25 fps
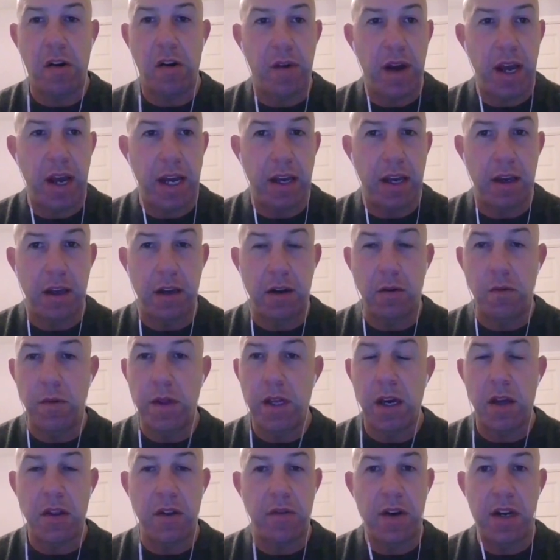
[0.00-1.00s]
rate and all
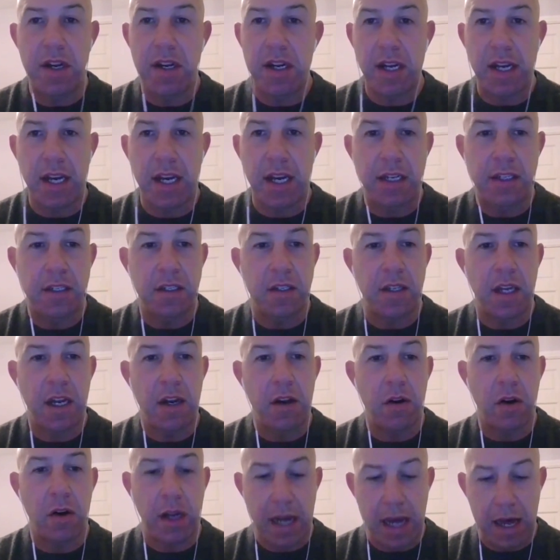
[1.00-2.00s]
the other indicators they
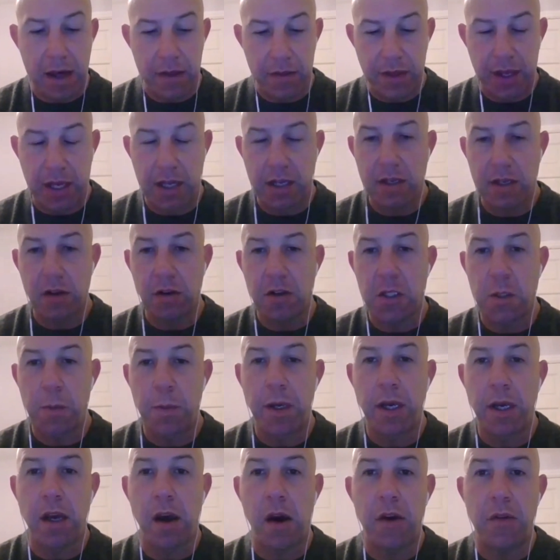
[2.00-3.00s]
look at. Things look to
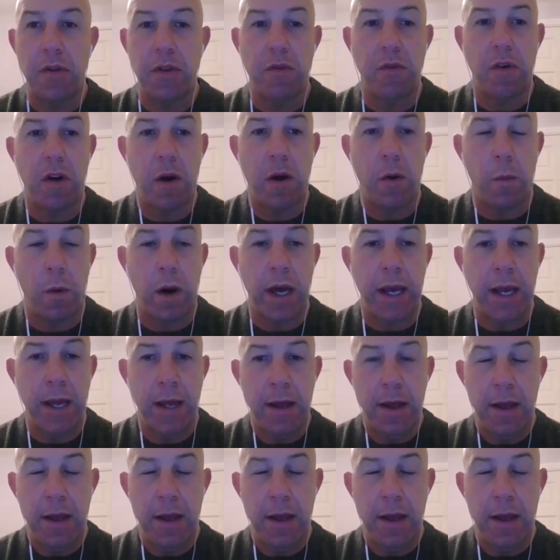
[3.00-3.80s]
be going the right way.